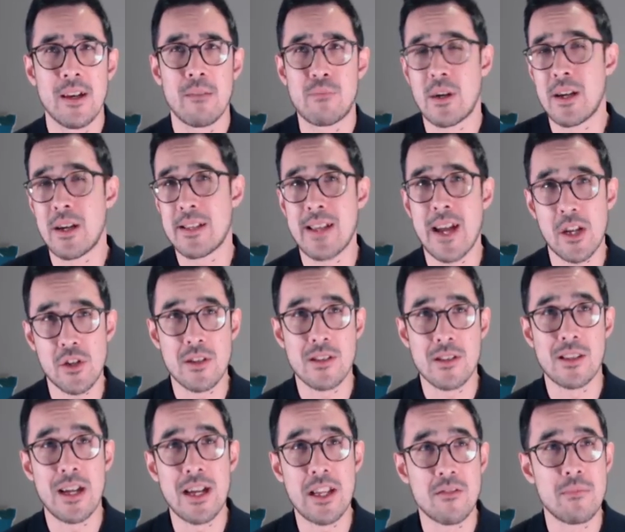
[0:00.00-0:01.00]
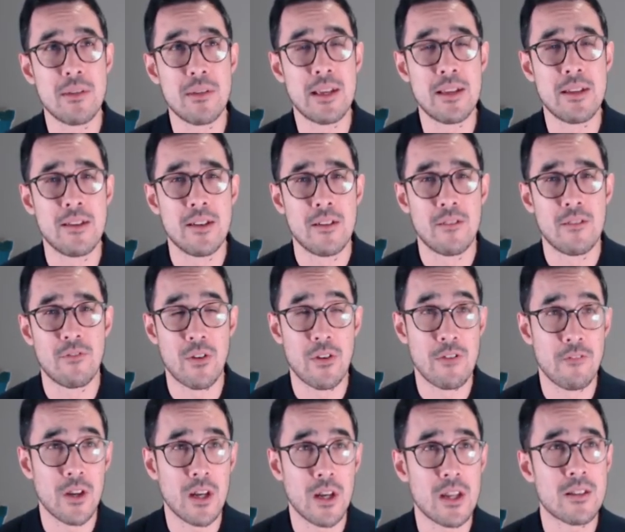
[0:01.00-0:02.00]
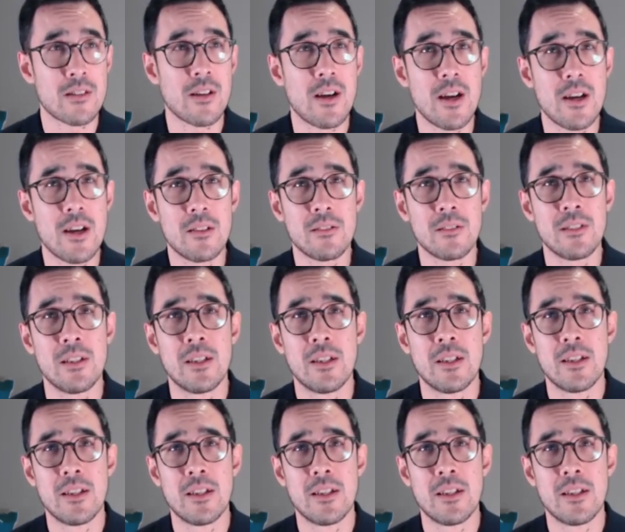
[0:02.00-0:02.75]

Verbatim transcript: Price actions like to be very volatile.